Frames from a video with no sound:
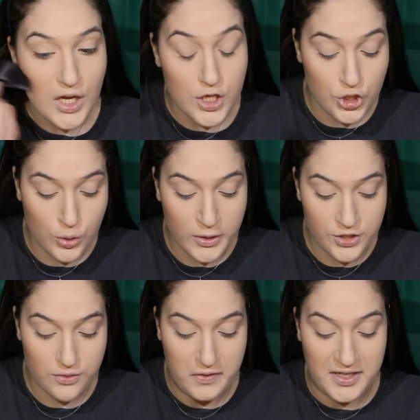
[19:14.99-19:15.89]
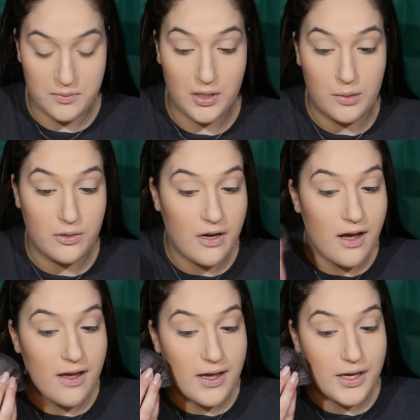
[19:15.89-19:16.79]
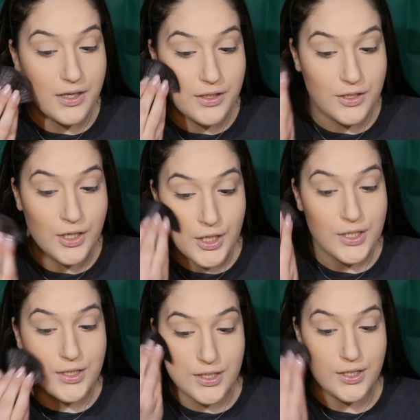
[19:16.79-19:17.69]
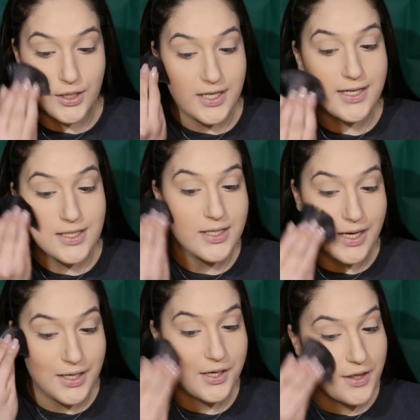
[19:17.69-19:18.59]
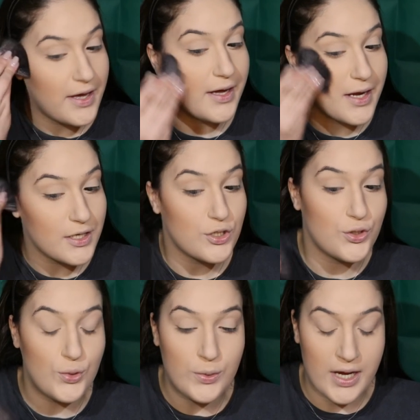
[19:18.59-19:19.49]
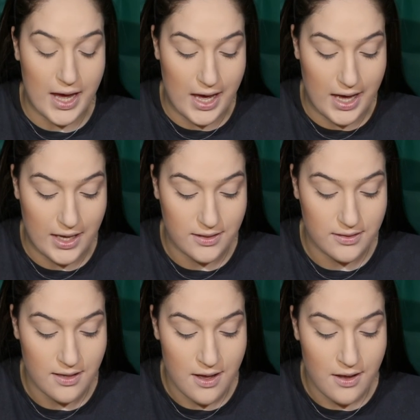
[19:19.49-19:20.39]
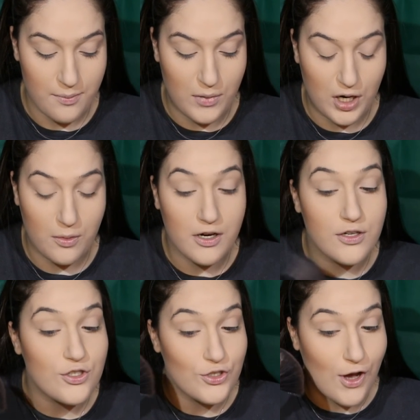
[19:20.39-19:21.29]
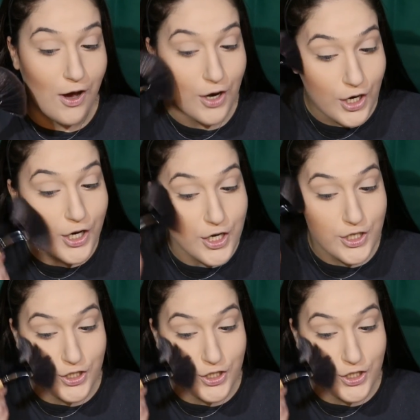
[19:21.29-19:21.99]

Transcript: And she went to find Barbara, and Cecilia said that as soon as Barbara saw her,